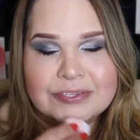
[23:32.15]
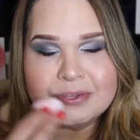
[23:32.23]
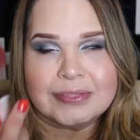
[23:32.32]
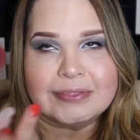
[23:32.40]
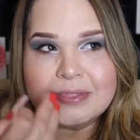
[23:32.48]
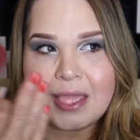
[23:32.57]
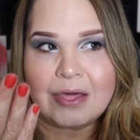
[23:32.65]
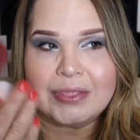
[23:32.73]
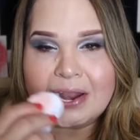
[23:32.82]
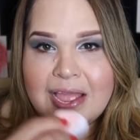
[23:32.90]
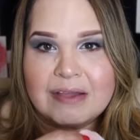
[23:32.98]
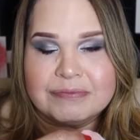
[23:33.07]
until now
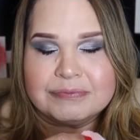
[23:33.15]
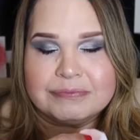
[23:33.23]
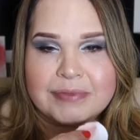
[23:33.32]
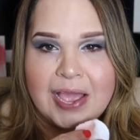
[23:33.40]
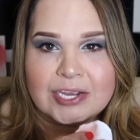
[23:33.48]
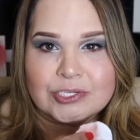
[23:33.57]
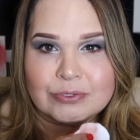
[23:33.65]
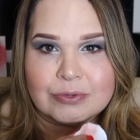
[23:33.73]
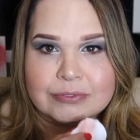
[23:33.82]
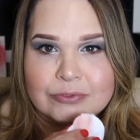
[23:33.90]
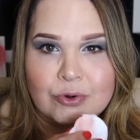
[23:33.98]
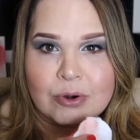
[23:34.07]
that I have
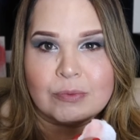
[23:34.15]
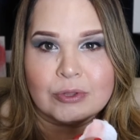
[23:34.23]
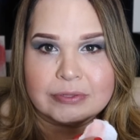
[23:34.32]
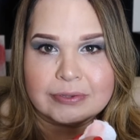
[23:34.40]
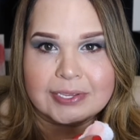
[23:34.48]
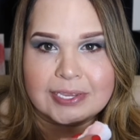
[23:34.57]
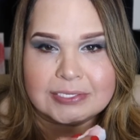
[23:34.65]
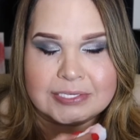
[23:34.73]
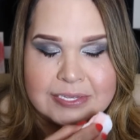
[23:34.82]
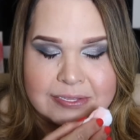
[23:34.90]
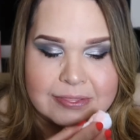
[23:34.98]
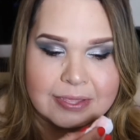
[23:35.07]
actual normal looking
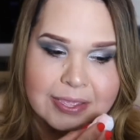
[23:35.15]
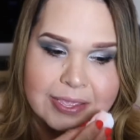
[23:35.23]
teeth.